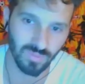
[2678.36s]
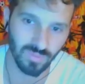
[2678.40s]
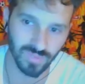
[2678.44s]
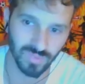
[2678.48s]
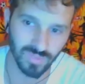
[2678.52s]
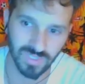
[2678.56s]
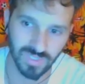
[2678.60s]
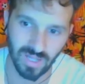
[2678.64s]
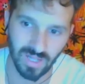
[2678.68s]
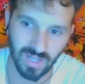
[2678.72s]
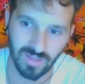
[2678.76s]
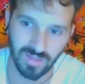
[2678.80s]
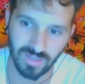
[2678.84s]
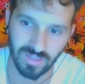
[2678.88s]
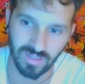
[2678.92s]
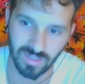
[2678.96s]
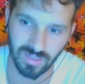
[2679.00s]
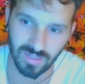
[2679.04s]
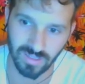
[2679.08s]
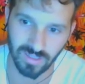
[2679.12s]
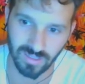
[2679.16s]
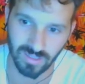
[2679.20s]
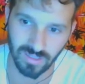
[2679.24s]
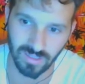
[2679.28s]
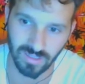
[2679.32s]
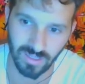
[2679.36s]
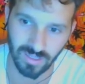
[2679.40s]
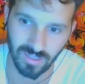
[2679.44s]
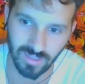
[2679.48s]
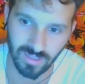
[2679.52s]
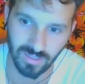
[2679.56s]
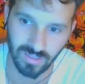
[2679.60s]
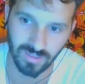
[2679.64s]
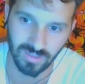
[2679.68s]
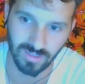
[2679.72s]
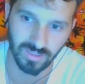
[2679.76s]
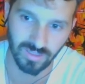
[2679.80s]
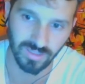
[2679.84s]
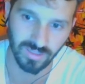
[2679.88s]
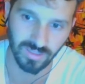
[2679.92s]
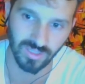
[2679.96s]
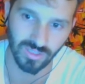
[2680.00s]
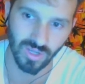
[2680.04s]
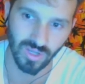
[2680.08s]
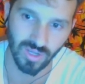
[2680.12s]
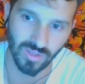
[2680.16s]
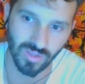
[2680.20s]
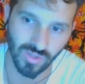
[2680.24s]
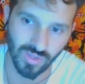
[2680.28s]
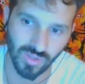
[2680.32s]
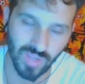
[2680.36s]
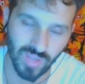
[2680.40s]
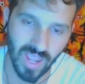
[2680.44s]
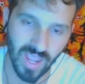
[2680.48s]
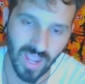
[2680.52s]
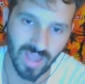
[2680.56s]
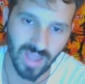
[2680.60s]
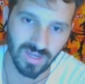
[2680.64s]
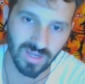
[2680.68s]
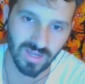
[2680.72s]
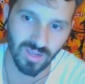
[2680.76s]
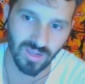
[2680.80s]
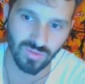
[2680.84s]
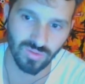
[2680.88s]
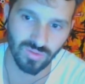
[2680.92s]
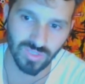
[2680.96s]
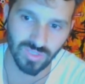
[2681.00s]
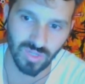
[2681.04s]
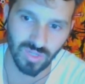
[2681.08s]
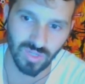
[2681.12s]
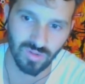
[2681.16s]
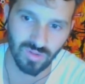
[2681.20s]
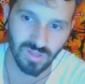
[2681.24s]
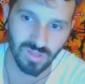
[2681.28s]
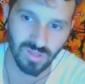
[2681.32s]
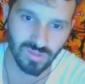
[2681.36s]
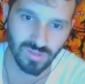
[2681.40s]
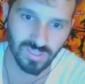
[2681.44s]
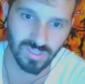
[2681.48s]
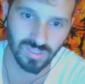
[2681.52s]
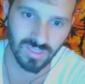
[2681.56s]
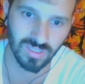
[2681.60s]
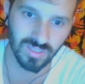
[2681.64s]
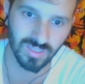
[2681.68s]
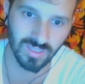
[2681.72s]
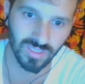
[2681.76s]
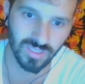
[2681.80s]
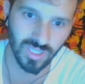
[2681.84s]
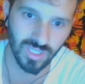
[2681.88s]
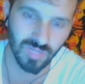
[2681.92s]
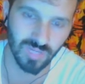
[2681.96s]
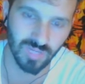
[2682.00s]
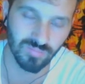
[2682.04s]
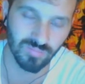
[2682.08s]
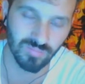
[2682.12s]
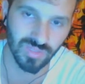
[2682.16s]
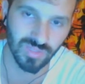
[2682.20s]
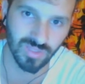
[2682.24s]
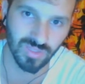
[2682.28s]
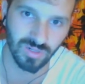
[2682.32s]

was telling her, you know, you can't go so close to the chimps, or